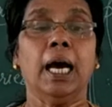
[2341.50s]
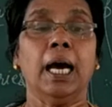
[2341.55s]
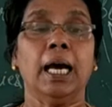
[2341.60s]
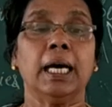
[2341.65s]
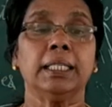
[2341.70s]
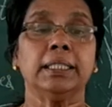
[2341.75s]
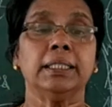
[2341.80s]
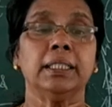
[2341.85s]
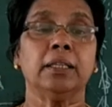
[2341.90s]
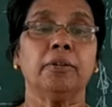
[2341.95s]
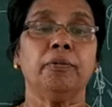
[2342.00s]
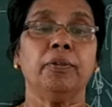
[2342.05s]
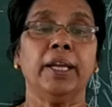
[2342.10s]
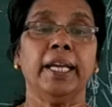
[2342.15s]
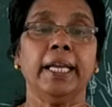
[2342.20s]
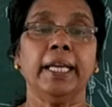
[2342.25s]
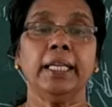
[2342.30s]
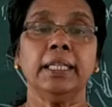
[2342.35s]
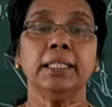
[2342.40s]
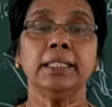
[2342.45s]
larger
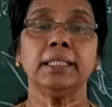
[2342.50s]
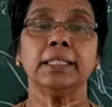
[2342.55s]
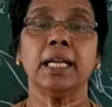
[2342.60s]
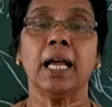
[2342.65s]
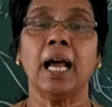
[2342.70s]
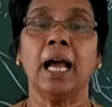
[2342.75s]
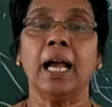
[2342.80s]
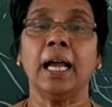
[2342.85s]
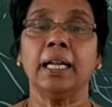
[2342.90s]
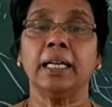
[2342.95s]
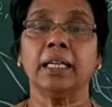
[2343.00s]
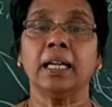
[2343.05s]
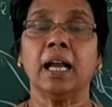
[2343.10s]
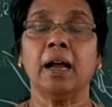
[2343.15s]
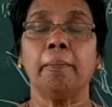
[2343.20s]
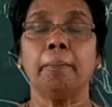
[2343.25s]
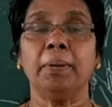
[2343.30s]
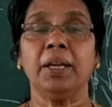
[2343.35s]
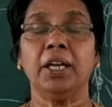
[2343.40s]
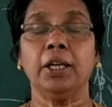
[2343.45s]
veins, and
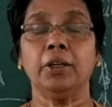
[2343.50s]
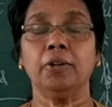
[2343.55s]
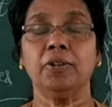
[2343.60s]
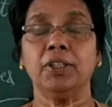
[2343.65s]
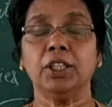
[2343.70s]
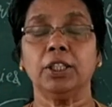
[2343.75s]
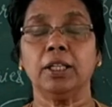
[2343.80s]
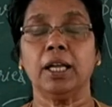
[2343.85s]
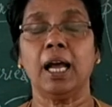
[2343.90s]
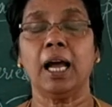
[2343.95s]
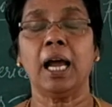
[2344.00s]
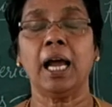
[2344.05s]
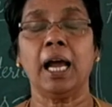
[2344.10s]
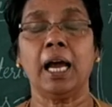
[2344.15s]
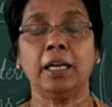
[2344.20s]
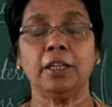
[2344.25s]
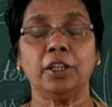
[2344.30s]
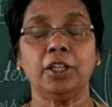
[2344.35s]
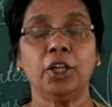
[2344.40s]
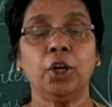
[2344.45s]
compared with the
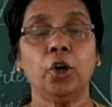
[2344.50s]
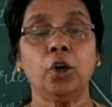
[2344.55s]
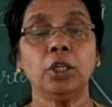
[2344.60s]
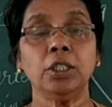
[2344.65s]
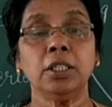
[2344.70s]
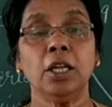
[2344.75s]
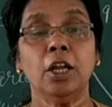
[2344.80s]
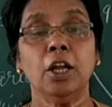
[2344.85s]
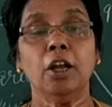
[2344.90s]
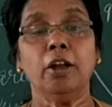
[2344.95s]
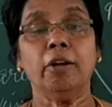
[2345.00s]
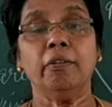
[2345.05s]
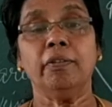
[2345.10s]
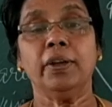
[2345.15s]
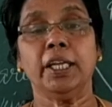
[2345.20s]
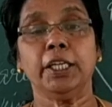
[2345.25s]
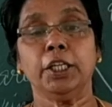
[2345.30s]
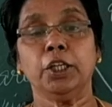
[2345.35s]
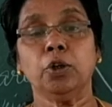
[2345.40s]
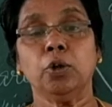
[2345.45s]
arterioles,
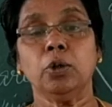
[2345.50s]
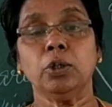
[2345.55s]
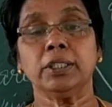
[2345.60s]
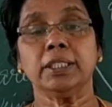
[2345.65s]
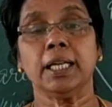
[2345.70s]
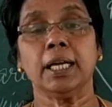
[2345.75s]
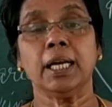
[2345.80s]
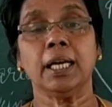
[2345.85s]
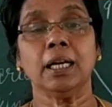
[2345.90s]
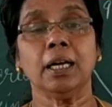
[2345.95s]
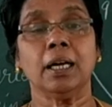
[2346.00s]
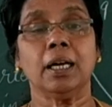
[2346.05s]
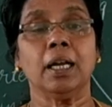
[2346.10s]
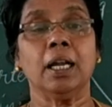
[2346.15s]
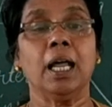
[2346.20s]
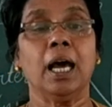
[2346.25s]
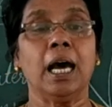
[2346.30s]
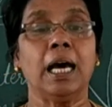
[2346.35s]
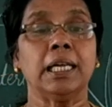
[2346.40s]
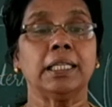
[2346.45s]
venules
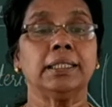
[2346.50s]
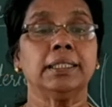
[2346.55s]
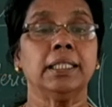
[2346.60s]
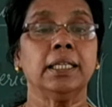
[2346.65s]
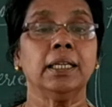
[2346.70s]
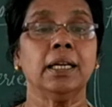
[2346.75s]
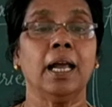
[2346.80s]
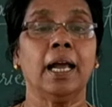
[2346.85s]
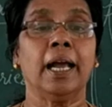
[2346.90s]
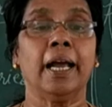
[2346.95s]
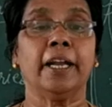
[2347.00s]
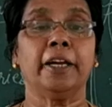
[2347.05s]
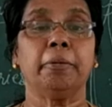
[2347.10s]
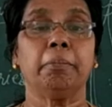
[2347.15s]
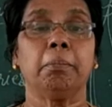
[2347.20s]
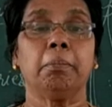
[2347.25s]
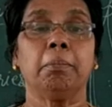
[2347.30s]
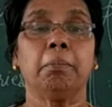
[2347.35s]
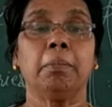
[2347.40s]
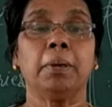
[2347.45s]
are larger and
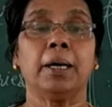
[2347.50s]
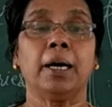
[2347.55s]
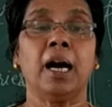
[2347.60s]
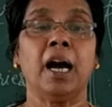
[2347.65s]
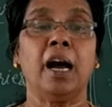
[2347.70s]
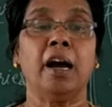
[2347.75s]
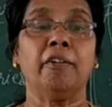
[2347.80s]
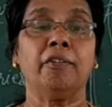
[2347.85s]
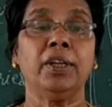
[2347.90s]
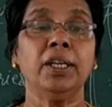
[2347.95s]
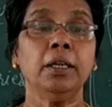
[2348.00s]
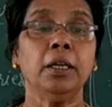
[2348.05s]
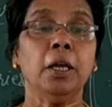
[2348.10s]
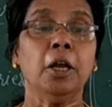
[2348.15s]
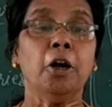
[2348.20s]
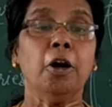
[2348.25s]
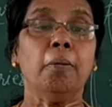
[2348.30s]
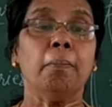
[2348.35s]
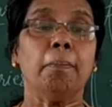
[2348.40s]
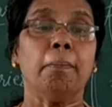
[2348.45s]
having
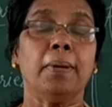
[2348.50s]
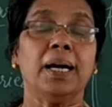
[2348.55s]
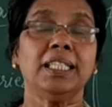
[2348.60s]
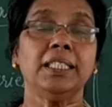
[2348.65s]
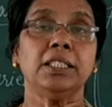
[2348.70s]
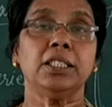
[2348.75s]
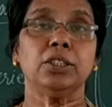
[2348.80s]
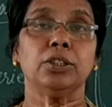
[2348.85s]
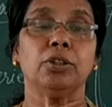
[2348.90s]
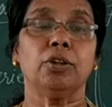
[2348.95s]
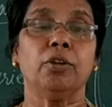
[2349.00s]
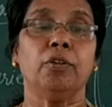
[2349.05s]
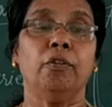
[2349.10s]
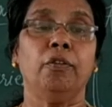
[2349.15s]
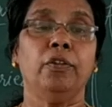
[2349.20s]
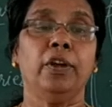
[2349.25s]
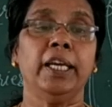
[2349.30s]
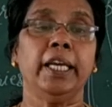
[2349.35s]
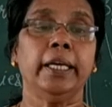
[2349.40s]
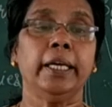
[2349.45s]
much
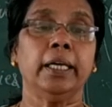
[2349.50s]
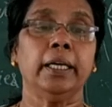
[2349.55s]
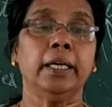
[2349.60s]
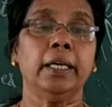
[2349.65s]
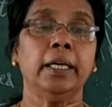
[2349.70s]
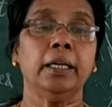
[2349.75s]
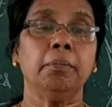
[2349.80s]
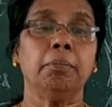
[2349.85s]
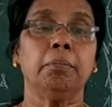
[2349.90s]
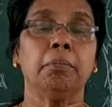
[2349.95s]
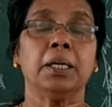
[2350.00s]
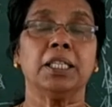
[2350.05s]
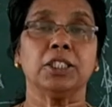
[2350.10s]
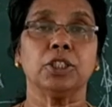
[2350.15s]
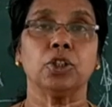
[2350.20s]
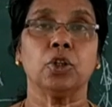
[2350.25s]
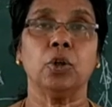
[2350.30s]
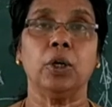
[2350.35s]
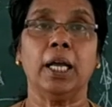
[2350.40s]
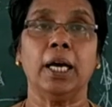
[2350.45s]
weaker
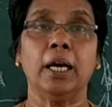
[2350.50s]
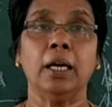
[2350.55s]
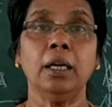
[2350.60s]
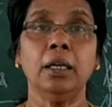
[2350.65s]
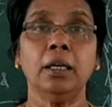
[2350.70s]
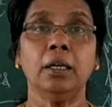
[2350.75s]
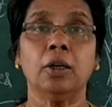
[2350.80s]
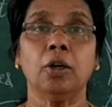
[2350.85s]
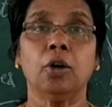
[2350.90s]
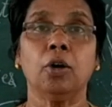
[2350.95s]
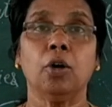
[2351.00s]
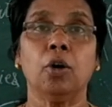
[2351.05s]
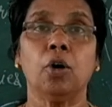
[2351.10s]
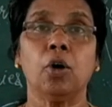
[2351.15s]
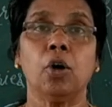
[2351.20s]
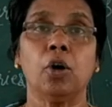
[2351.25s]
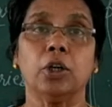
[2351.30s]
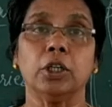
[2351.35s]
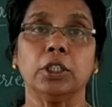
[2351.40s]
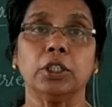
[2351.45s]
muscular
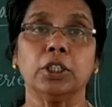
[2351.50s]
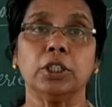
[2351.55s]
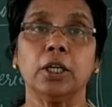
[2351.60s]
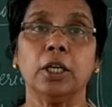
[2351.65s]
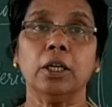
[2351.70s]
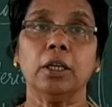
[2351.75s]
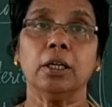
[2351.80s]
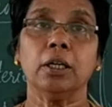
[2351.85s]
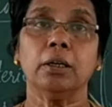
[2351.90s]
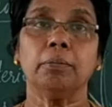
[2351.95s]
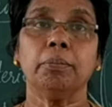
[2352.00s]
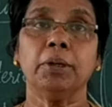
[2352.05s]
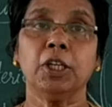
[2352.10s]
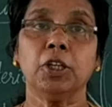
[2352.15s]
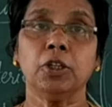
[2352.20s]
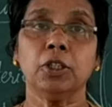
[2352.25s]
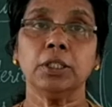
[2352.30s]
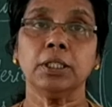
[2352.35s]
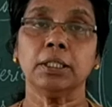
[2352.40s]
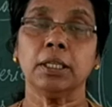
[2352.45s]
cord
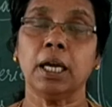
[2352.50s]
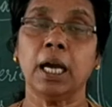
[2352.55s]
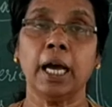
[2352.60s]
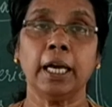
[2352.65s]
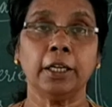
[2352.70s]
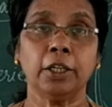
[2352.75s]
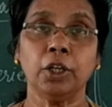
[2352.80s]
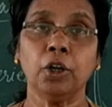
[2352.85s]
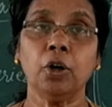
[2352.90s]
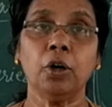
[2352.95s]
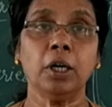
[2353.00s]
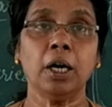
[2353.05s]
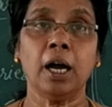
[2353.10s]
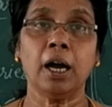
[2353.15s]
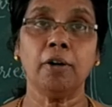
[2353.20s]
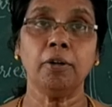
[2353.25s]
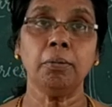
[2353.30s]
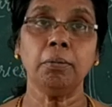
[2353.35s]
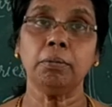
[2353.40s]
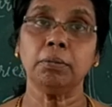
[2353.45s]
because arteriole
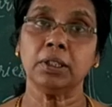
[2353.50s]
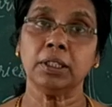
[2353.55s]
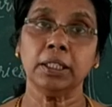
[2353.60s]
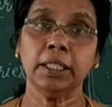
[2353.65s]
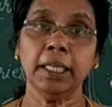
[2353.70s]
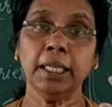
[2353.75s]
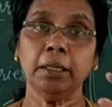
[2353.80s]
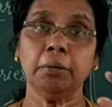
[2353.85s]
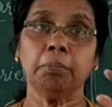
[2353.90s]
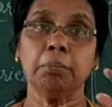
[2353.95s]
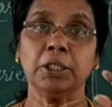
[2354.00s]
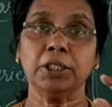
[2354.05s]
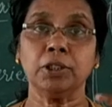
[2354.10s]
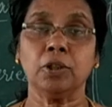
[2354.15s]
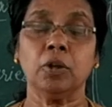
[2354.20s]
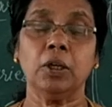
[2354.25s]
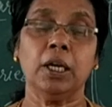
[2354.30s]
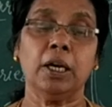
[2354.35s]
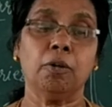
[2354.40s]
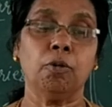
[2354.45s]
have thick
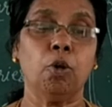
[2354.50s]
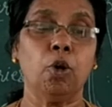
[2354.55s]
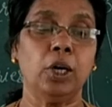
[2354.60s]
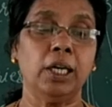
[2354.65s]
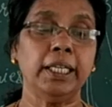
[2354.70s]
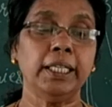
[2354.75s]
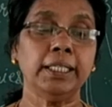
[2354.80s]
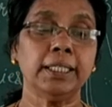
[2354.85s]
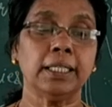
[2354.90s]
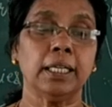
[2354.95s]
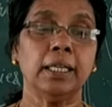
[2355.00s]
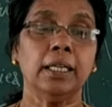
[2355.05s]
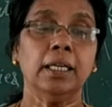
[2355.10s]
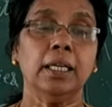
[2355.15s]
muscular wall is